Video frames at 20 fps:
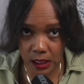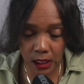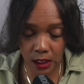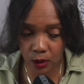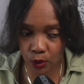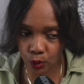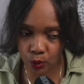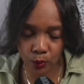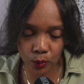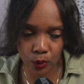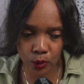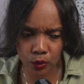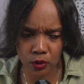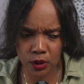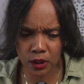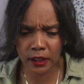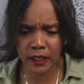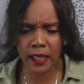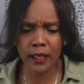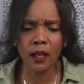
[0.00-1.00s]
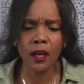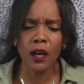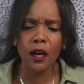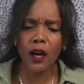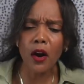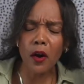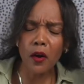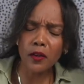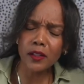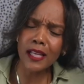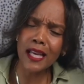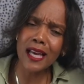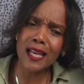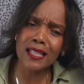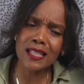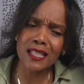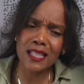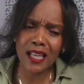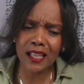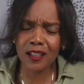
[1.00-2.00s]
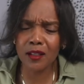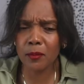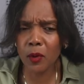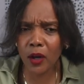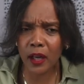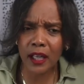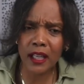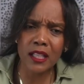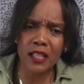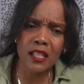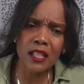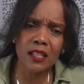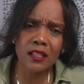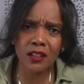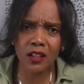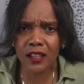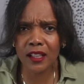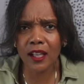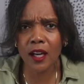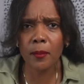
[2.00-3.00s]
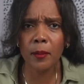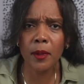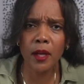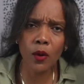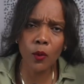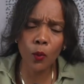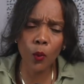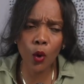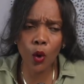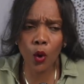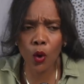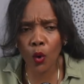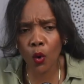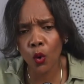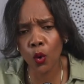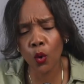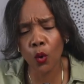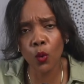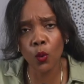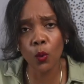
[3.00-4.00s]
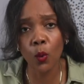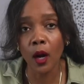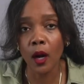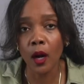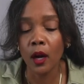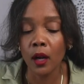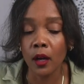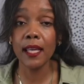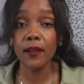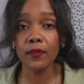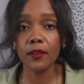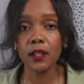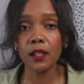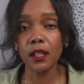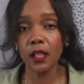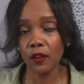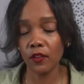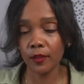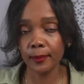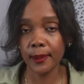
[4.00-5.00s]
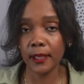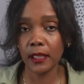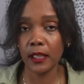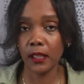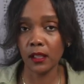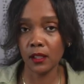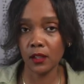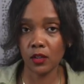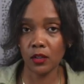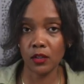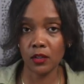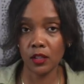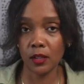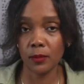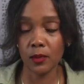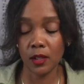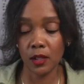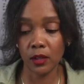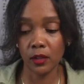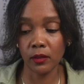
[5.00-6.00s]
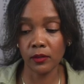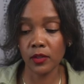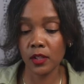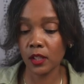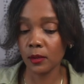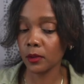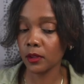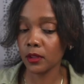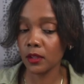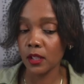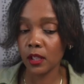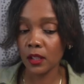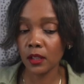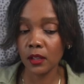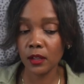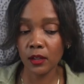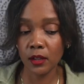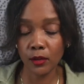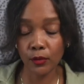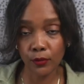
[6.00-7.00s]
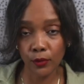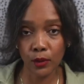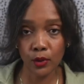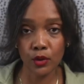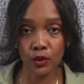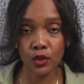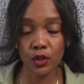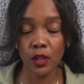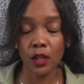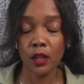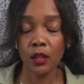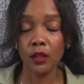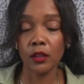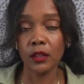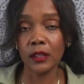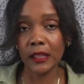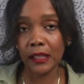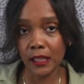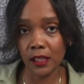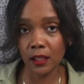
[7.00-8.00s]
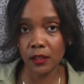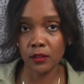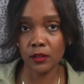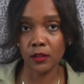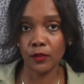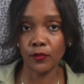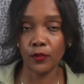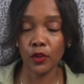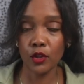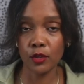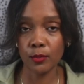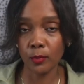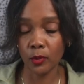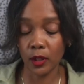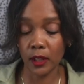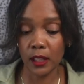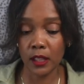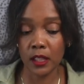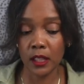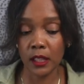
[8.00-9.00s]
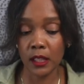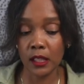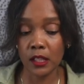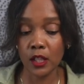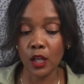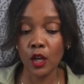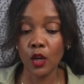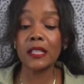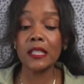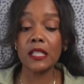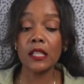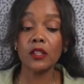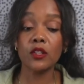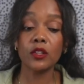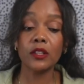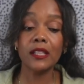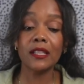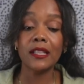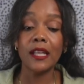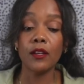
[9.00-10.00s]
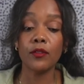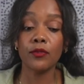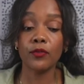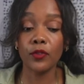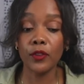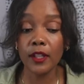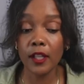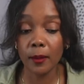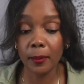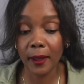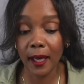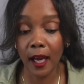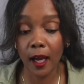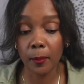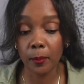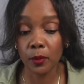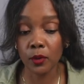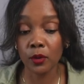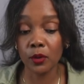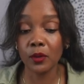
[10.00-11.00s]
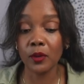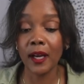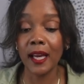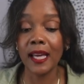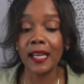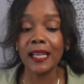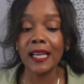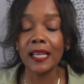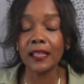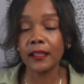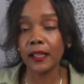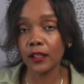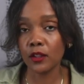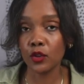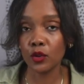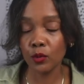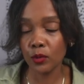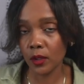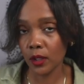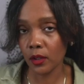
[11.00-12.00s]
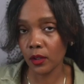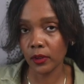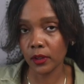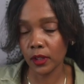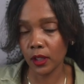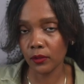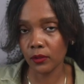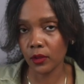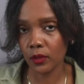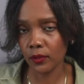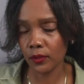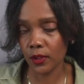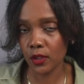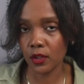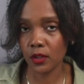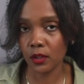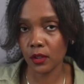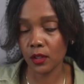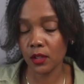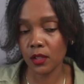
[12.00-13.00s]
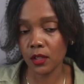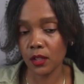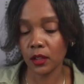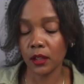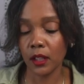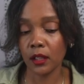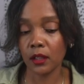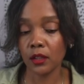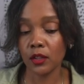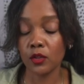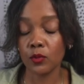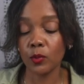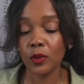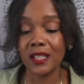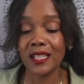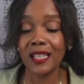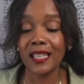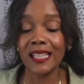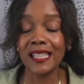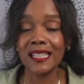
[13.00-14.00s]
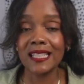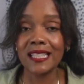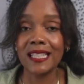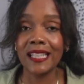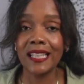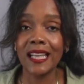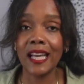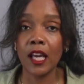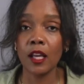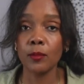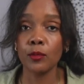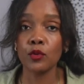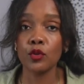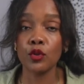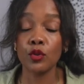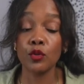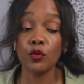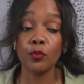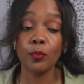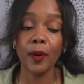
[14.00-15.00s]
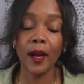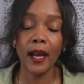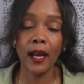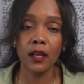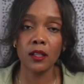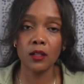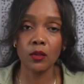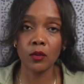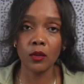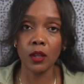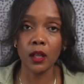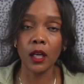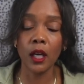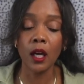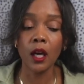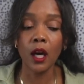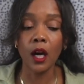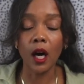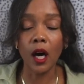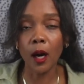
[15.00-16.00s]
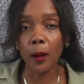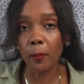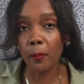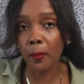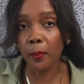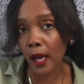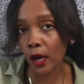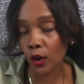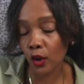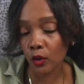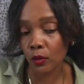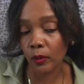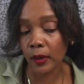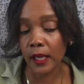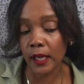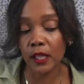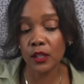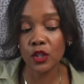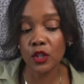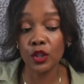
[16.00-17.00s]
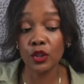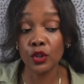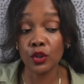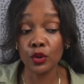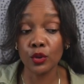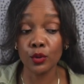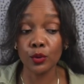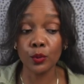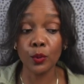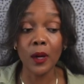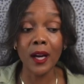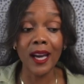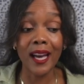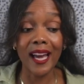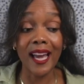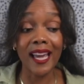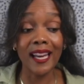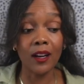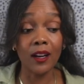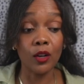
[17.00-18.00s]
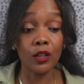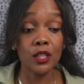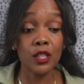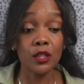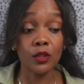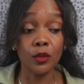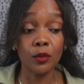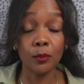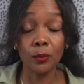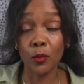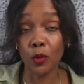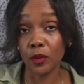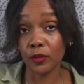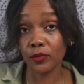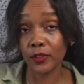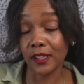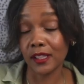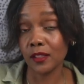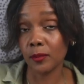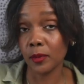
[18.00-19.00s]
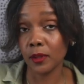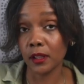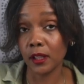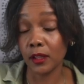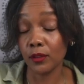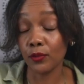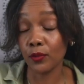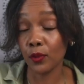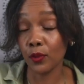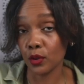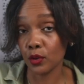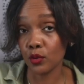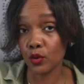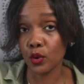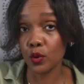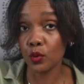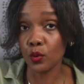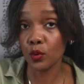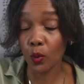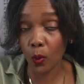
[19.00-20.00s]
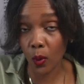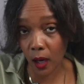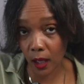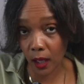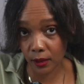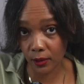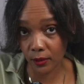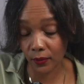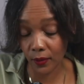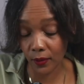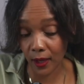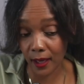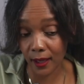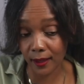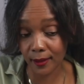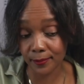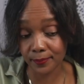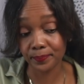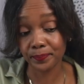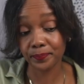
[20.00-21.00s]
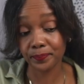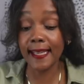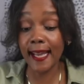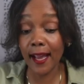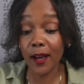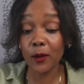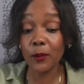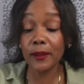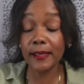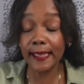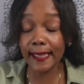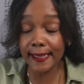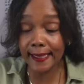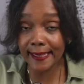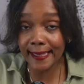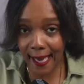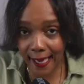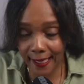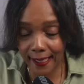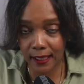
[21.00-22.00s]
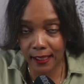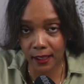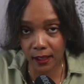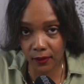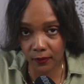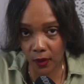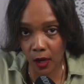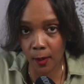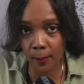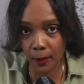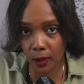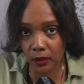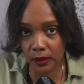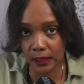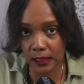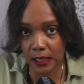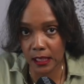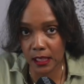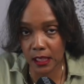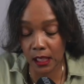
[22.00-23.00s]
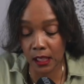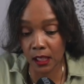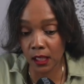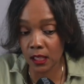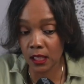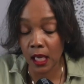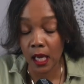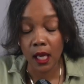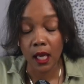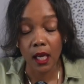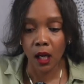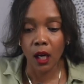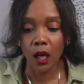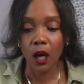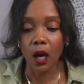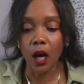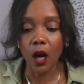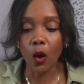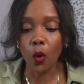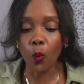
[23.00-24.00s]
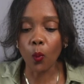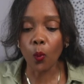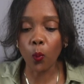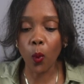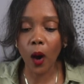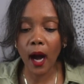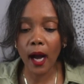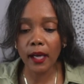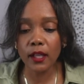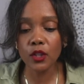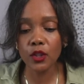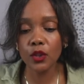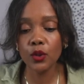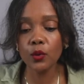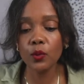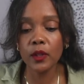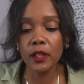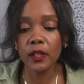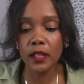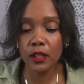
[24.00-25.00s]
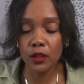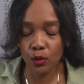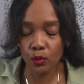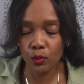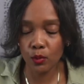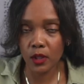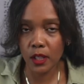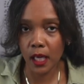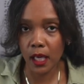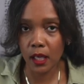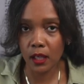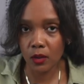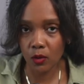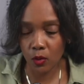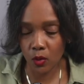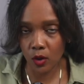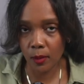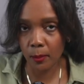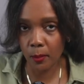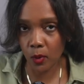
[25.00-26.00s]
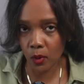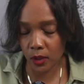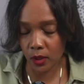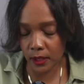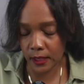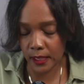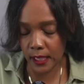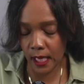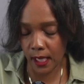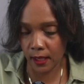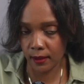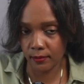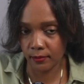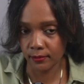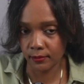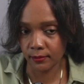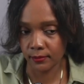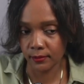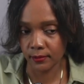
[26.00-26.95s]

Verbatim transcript: estate gurus. They're like, oh, yeah, second mortgages are coming. Woo! If the government inserts themselves, similar to the first lien the first mortgages where essentially they free up capital and they do give a level of insurance to lenders which is then able to pass on a better rate to you and also more flexibility for you to qualify now the negative about this is why do you need to take on more debt